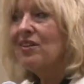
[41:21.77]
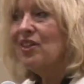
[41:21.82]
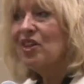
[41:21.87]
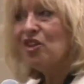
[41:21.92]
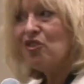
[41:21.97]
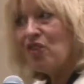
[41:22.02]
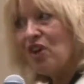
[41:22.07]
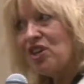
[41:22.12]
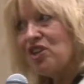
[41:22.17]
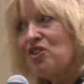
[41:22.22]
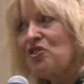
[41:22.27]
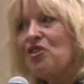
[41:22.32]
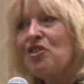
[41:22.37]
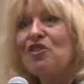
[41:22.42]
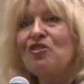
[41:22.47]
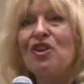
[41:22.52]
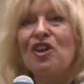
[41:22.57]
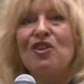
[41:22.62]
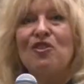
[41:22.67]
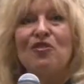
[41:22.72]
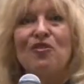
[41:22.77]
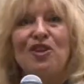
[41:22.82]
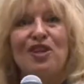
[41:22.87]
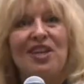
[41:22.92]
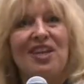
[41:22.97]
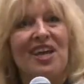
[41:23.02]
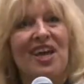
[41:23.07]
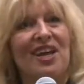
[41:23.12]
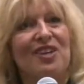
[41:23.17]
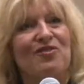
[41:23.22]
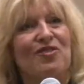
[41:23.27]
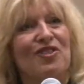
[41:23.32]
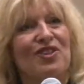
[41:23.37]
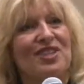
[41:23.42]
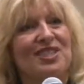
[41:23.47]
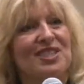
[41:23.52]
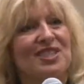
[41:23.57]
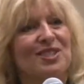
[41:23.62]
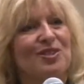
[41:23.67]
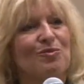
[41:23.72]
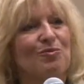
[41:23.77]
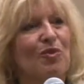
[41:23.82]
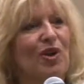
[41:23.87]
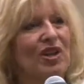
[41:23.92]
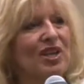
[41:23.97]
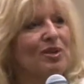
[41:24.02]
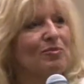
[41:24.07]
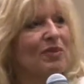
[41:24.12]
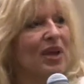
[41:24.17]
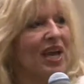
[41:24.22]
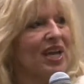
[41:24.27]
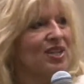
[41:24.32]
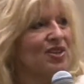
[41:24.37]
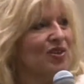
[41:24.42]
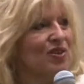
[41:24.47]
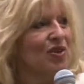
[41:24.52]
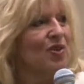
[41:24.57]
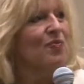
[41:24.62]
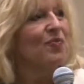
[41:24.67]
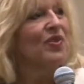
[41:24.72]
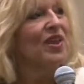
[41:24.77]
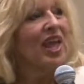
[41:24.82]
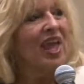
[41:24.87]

The director of the Greater Philly Conference, Marlene Bagnull.